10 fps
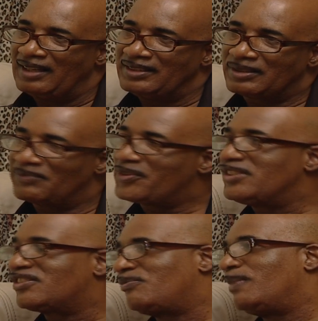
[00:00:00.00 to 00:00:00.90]
some
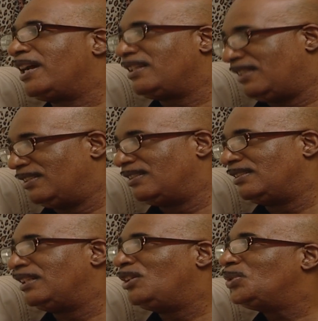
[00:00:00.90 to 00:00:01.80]
friends of mine
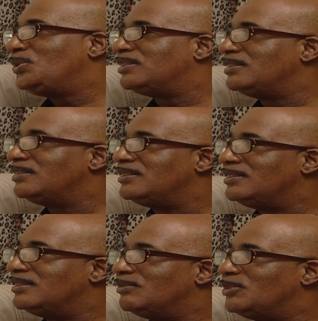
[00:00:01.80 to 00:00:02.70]
in Luton
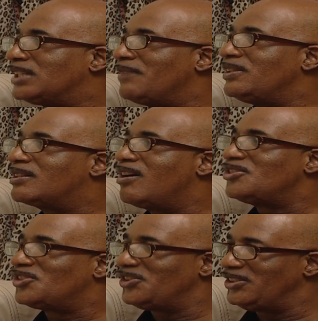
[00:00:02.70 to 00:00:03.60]
was having a
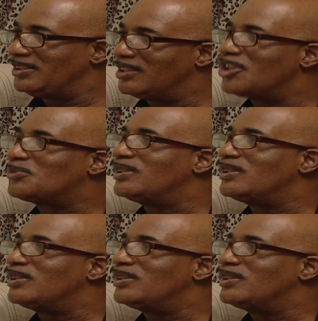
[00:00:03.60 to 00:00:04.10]
concert, a gospel